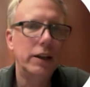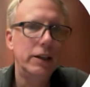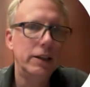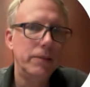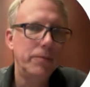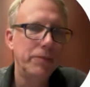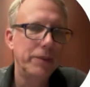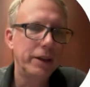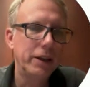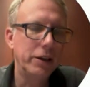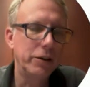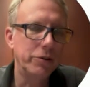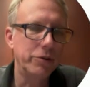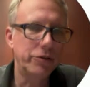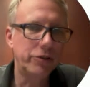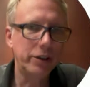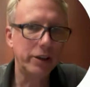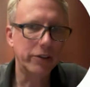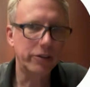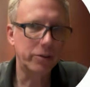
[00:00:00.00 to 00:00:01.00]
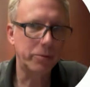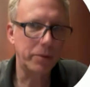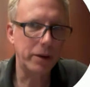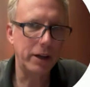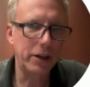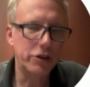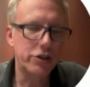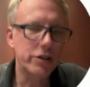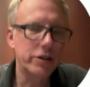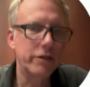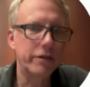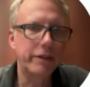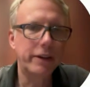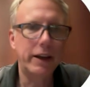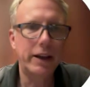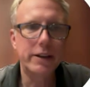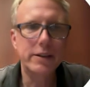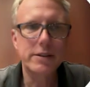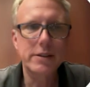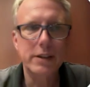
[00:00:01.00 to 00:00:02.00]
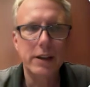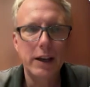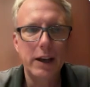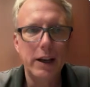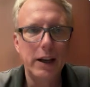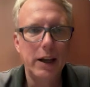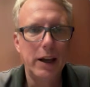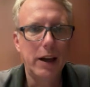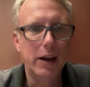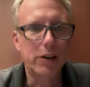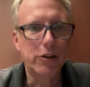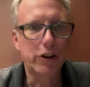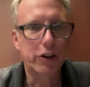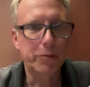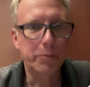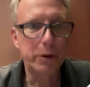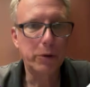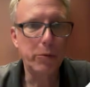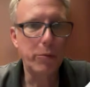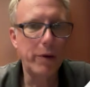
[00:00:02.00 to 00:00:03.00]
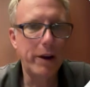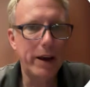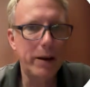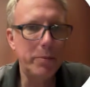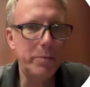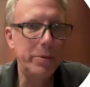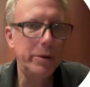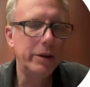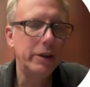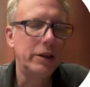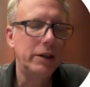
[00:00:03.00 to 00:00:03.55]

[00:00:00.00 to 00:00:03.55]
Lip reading: Here you see a simulation of that. A cosmic web